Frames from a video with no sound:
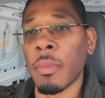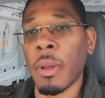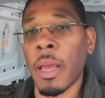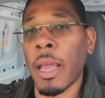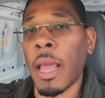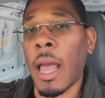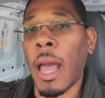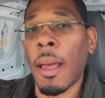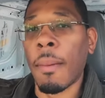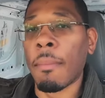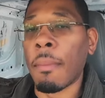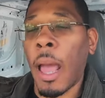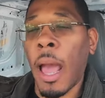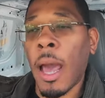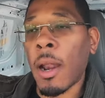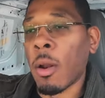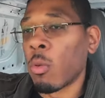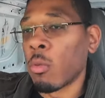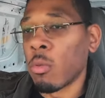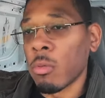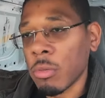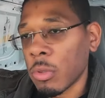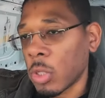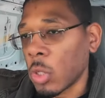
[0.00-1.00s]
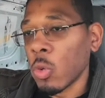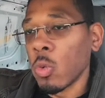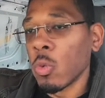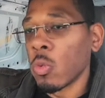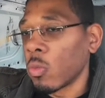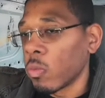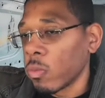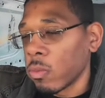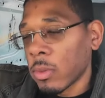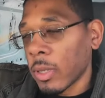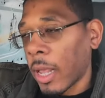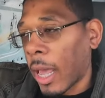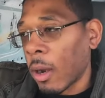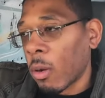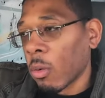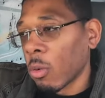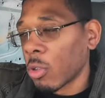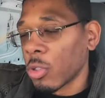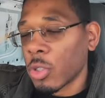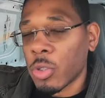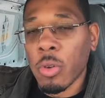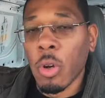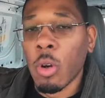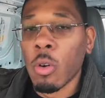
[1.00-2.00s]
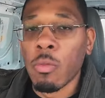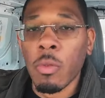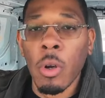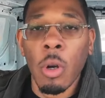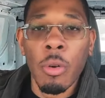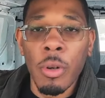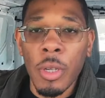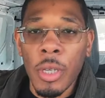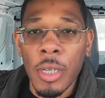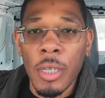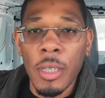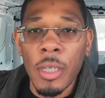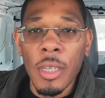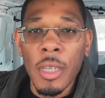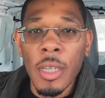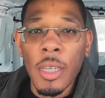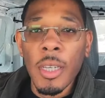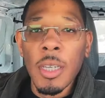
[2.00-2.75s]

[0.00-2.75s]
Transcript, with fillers: I'm like, I'm, I don't do, I don't control roadie,